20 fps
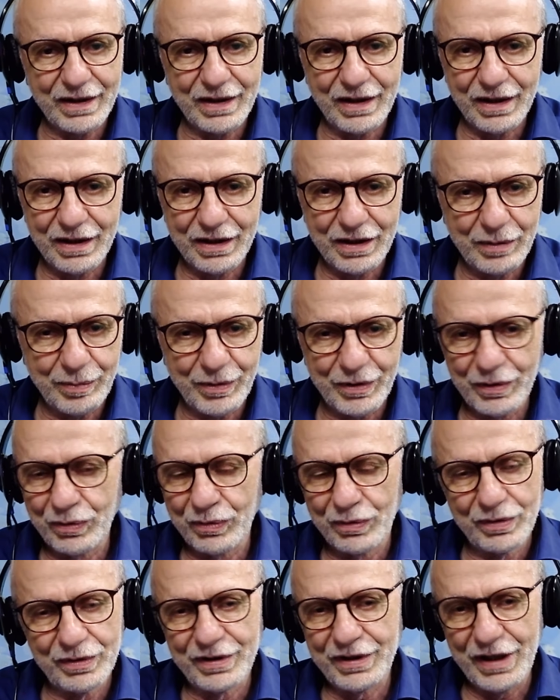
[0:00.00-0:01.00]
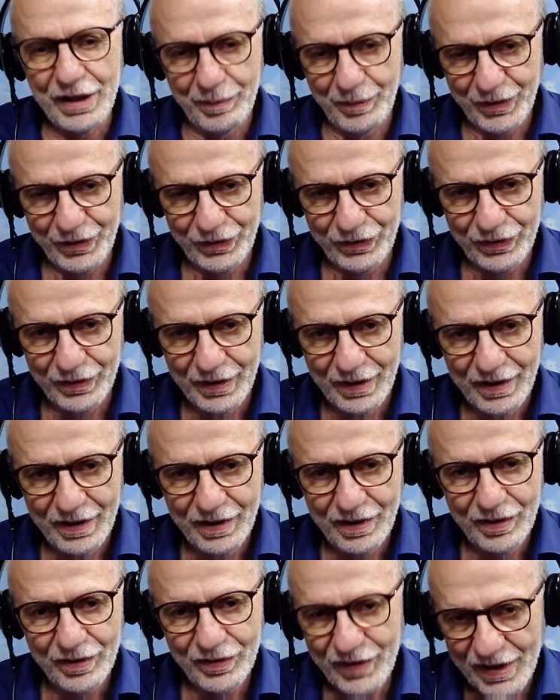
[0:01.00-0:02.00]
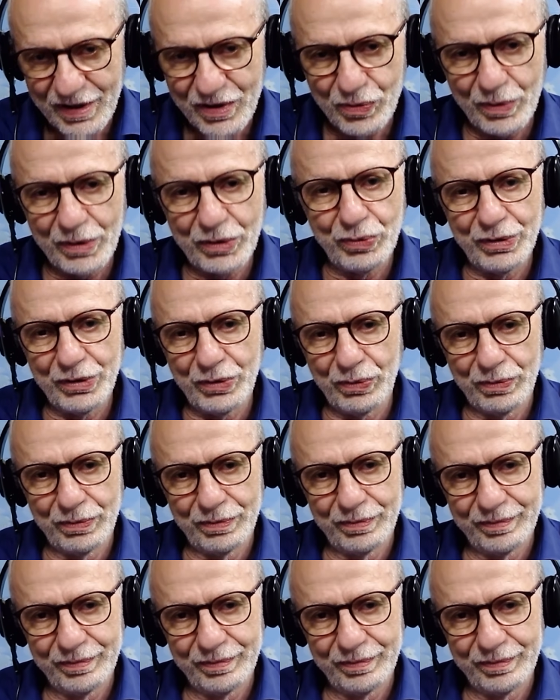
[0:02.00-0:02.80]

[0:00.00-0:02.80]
Lebanon, name it. That's what we do.